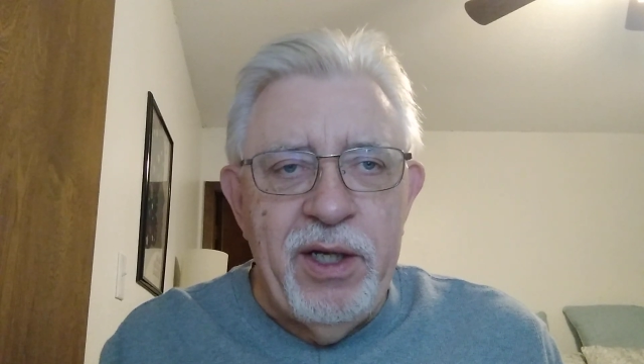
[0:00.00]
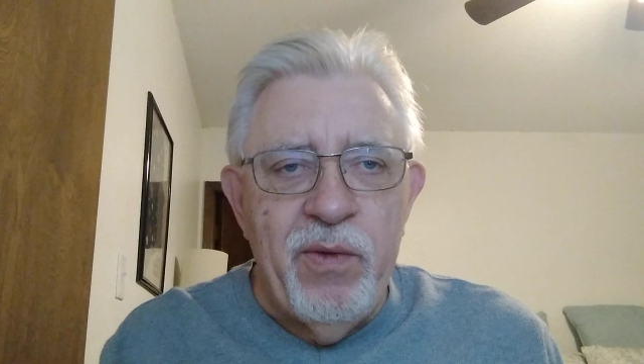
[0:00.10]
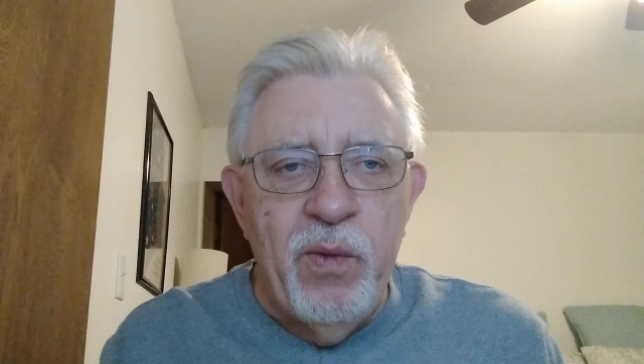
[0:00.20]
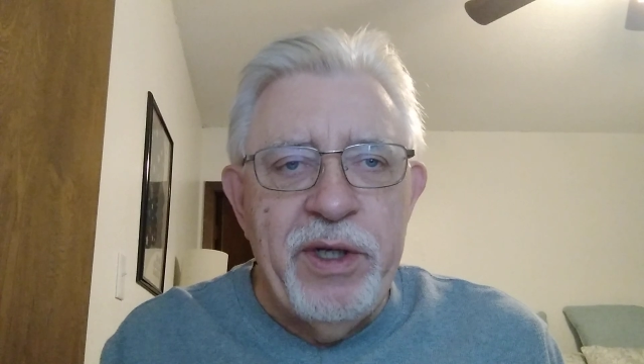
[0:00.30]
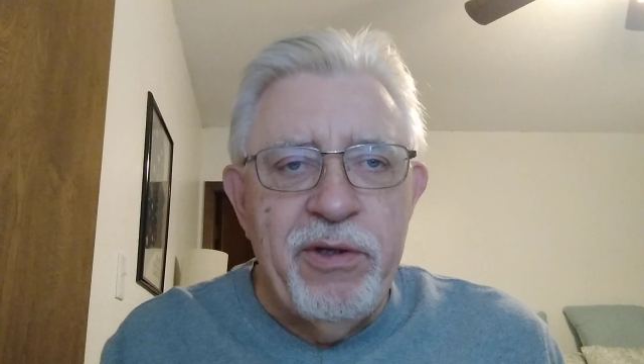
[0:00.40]

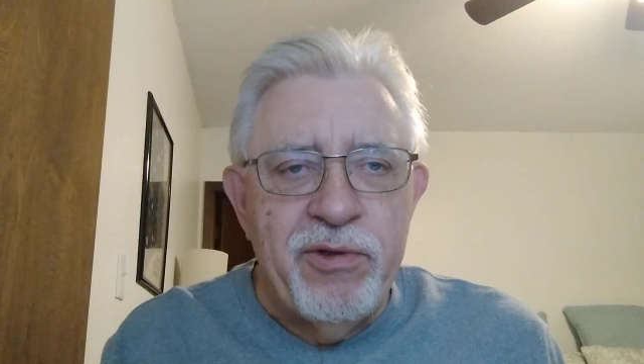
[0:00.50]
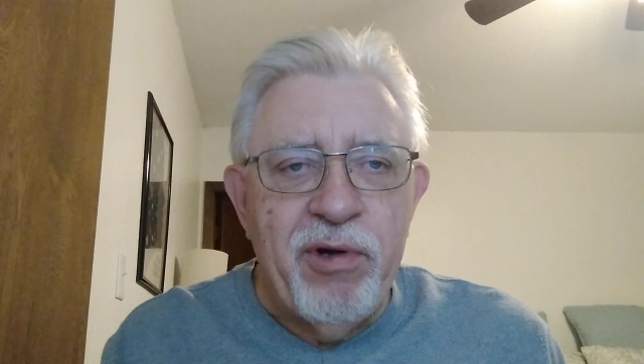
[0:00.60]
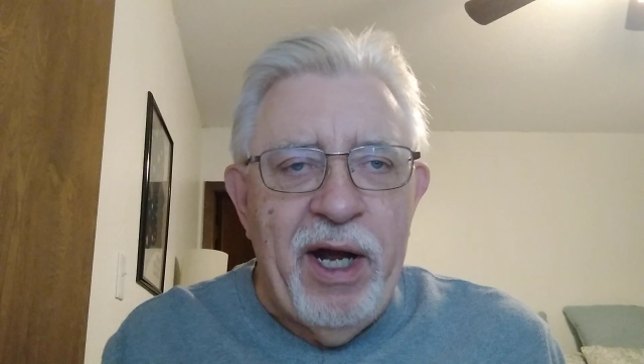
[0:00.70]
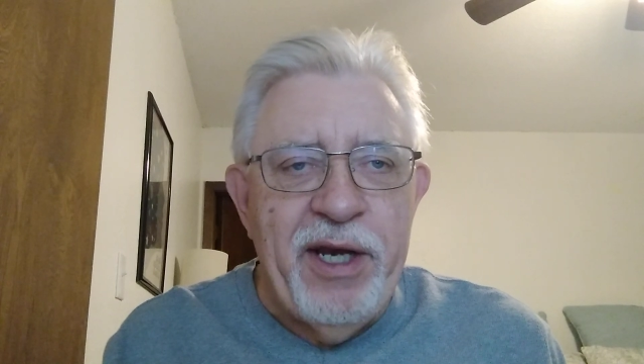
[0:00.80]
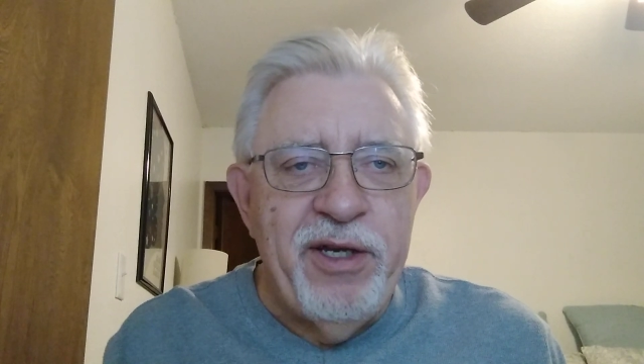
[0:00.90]
when you
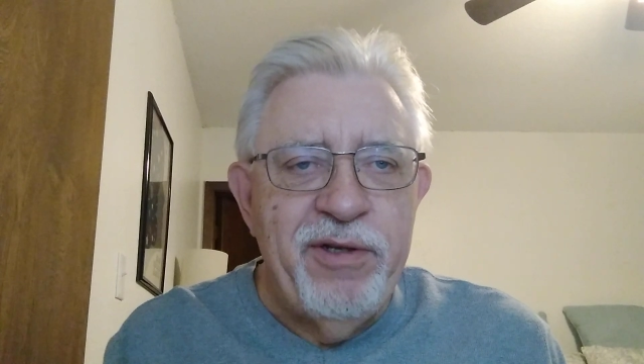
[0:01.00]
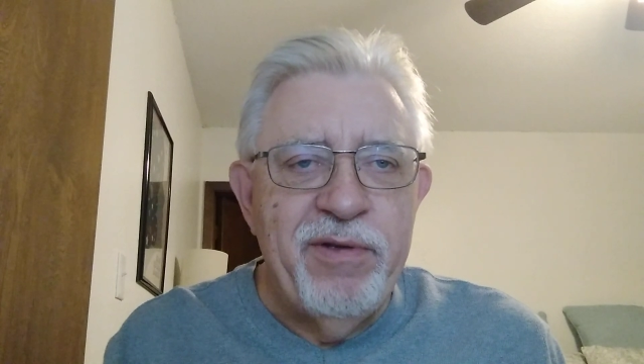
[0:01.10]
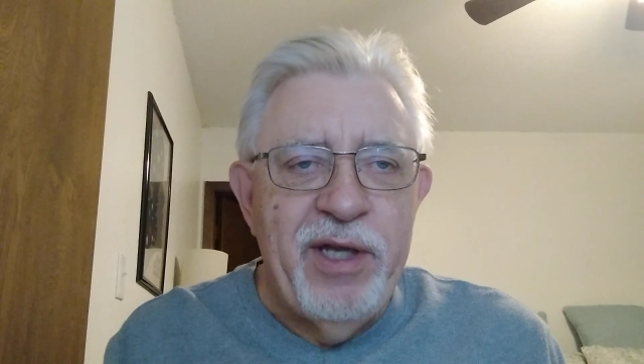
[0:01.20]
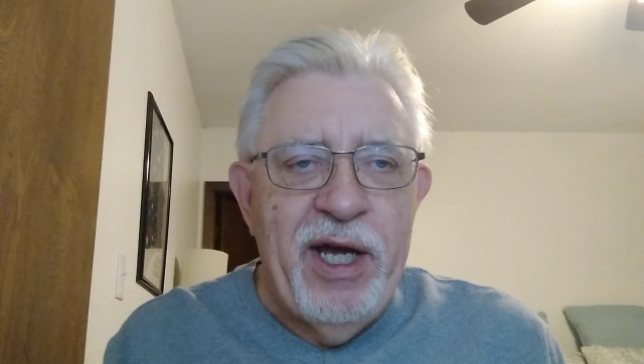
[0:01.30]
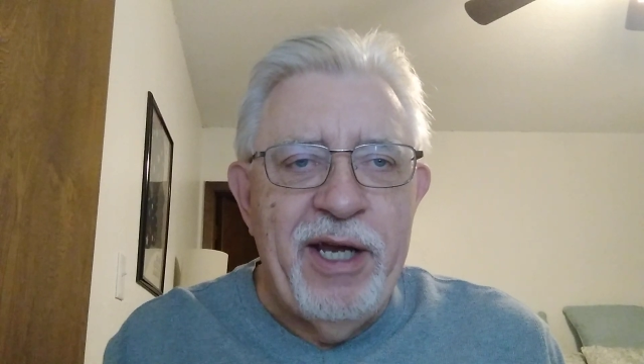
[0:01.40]
try to
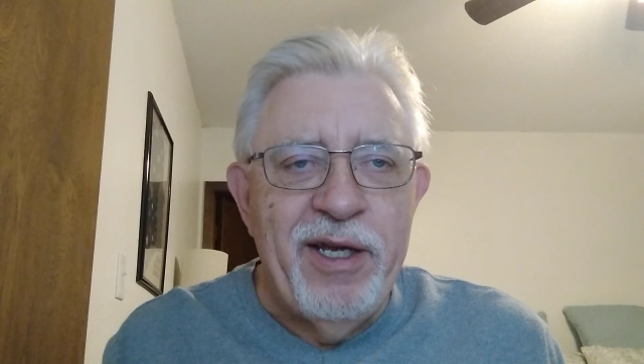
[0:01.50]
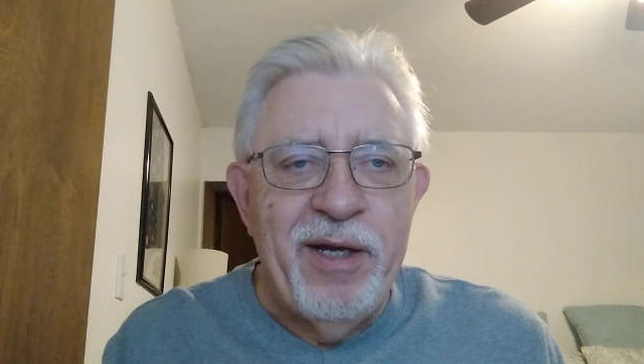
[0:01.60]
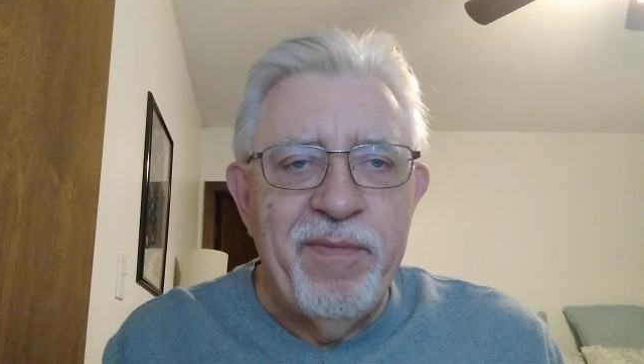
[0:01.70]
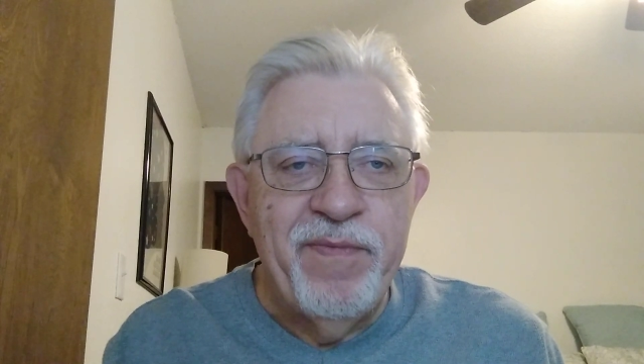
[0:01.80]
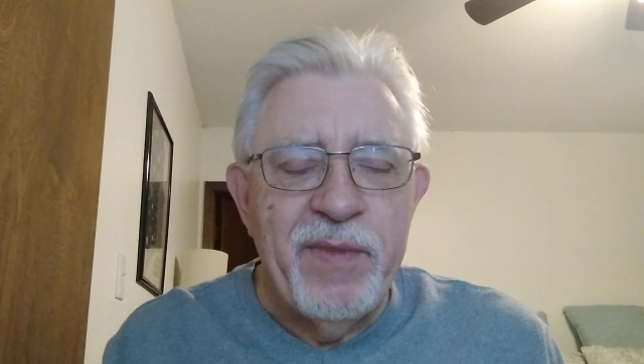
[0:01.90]
do
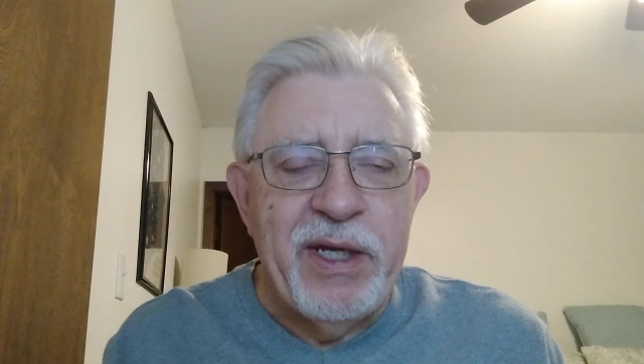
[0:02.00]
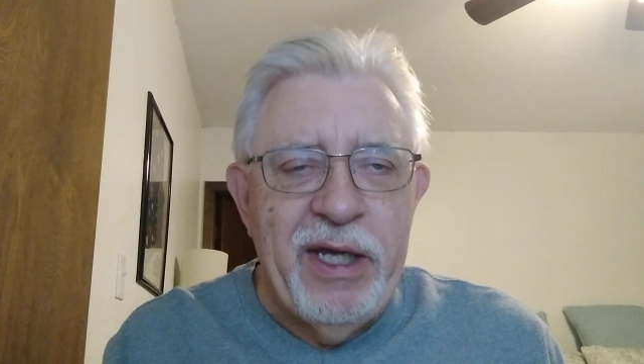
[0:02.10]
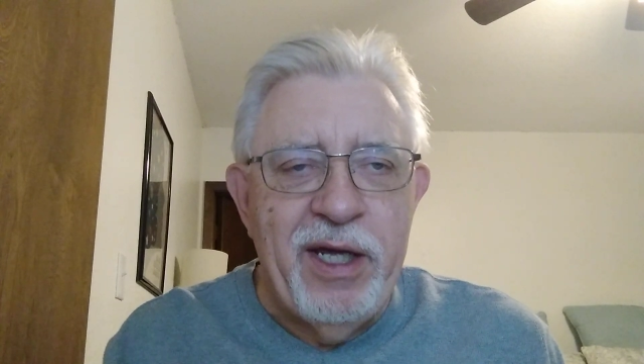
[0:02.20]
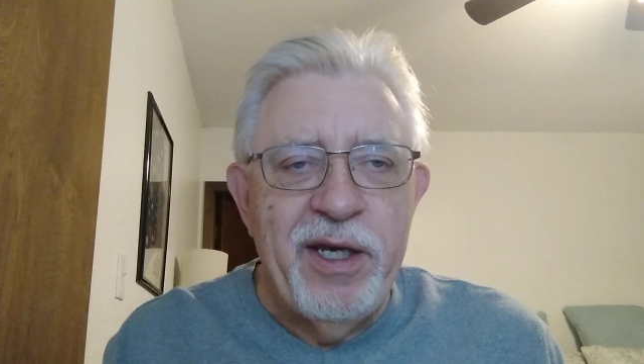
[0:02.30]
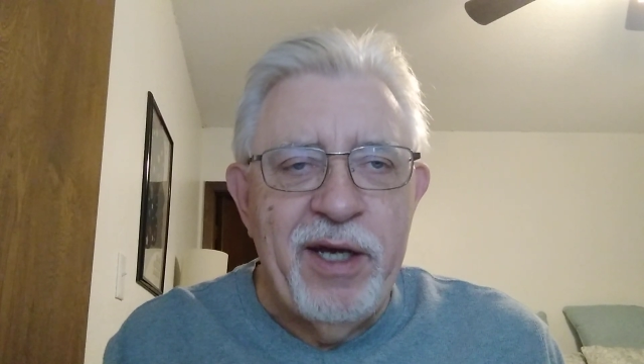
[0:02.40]
that,
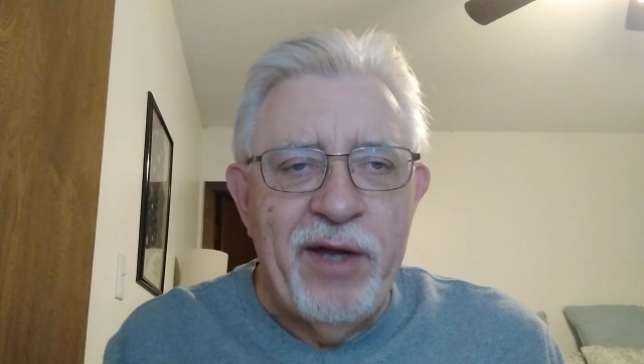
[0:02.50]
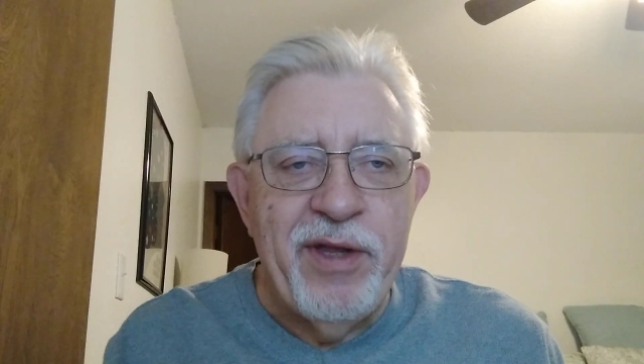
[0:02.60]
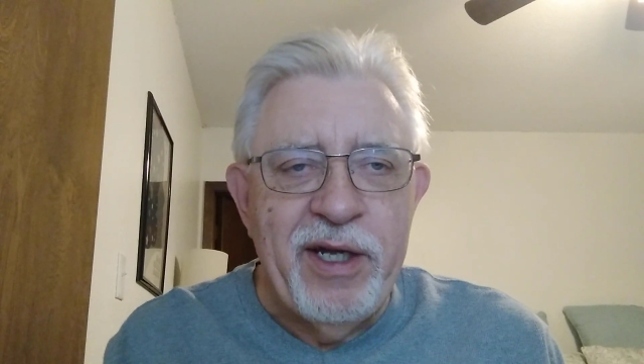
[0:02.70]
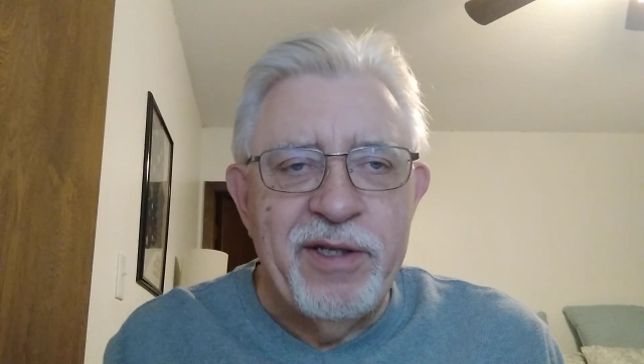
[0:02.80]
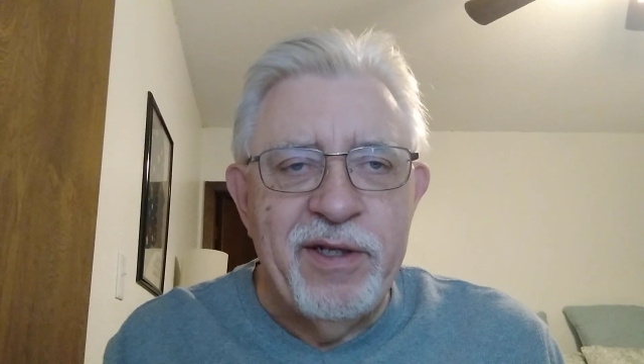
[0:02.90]
again, I
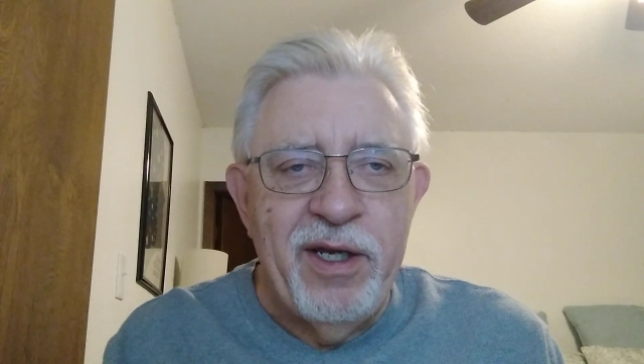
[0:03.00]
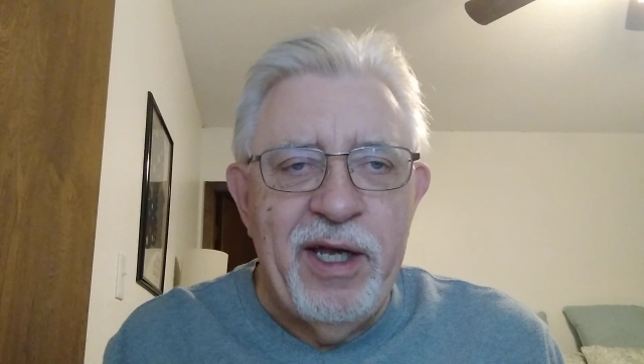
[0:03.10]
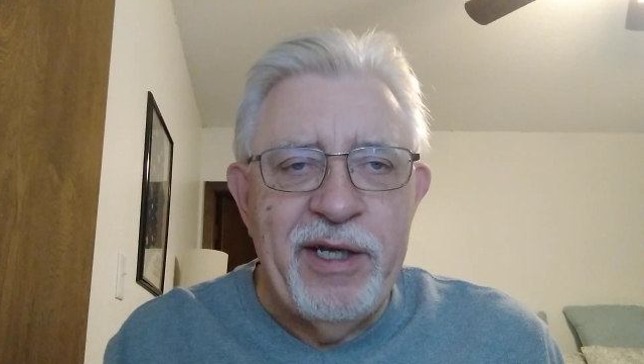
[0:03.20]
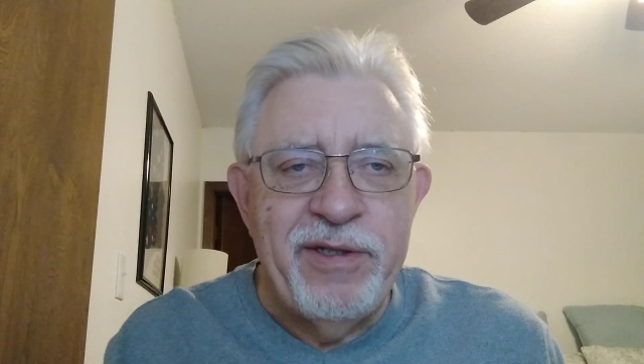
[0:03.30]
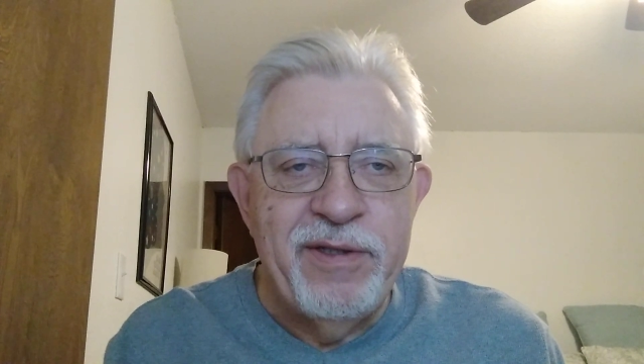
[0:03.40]
think it's
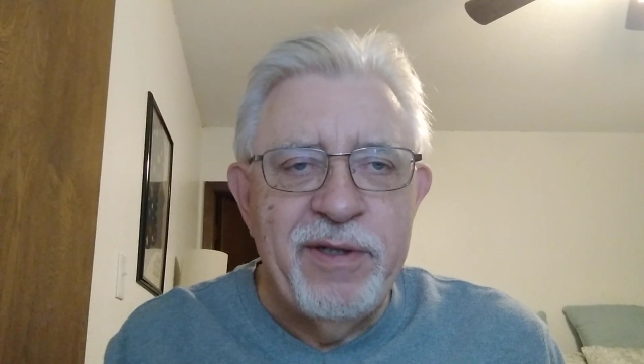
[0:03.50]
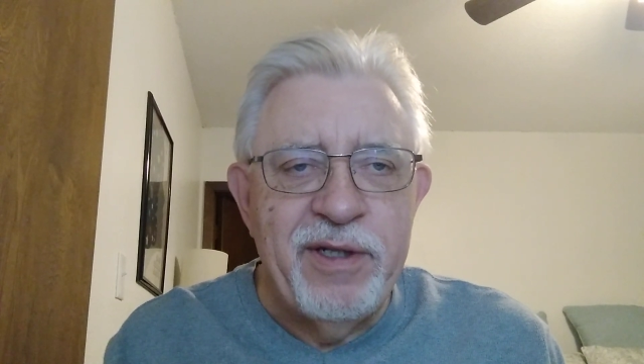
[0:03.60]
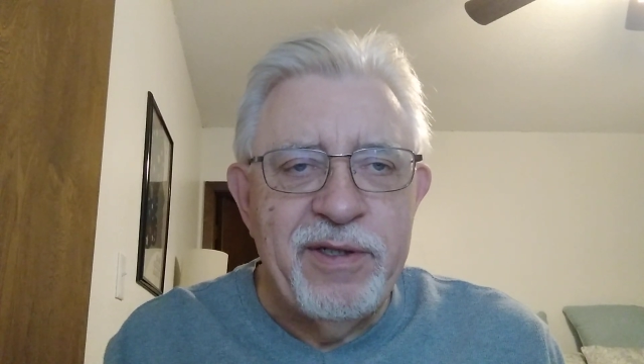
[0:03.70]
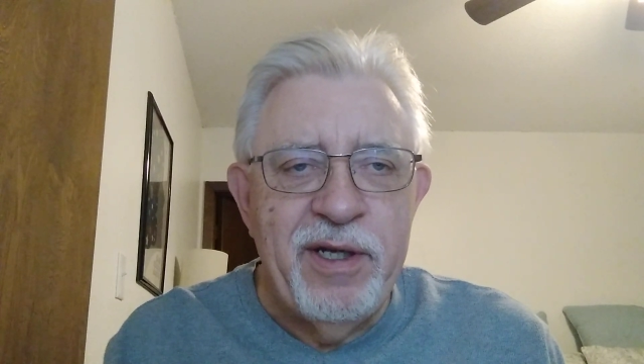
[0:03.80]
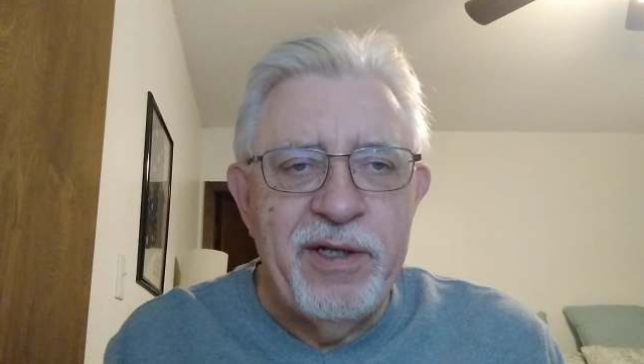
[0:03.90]
Galatians
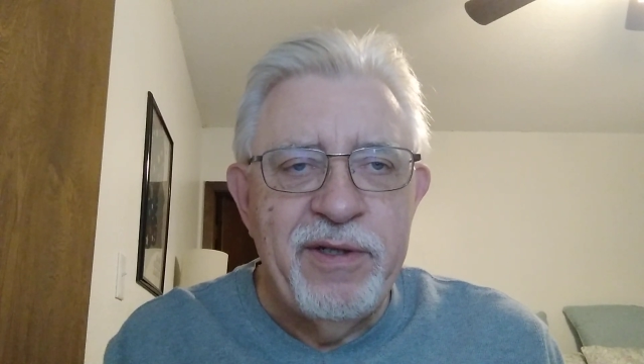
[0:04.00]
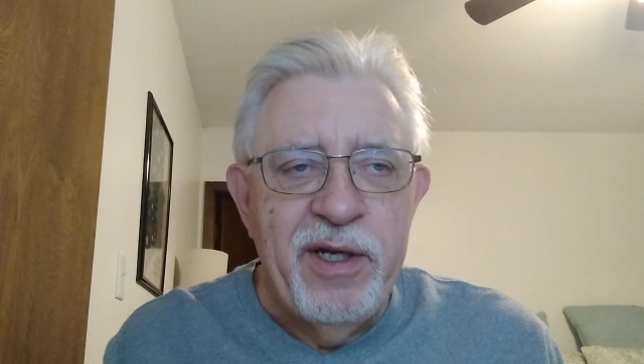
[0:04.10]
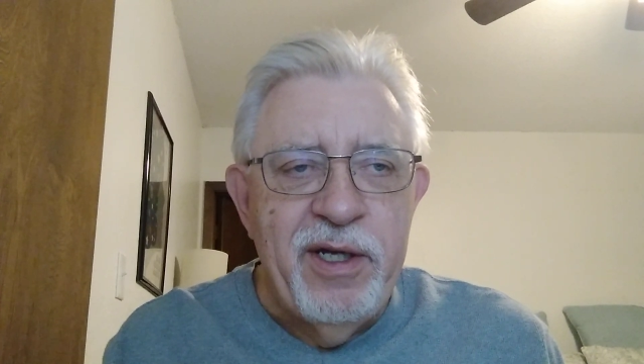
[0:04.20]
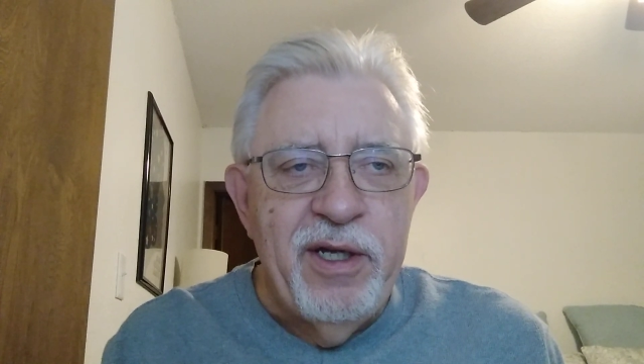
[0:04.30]
that says